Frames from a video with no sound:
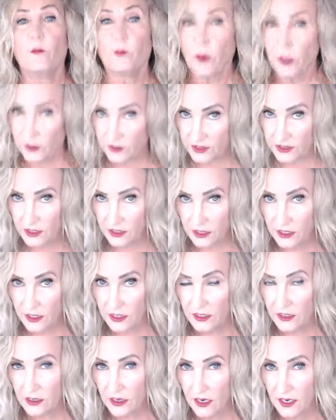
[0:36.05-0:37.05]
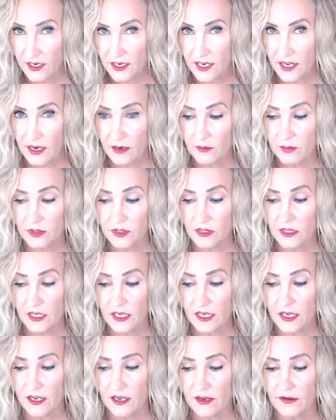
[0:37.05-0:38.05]
Personally, I can't
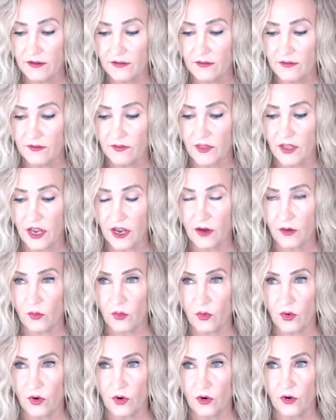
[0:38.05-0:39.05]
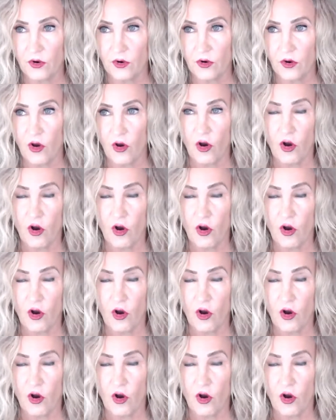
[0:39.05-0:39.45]
believe that we're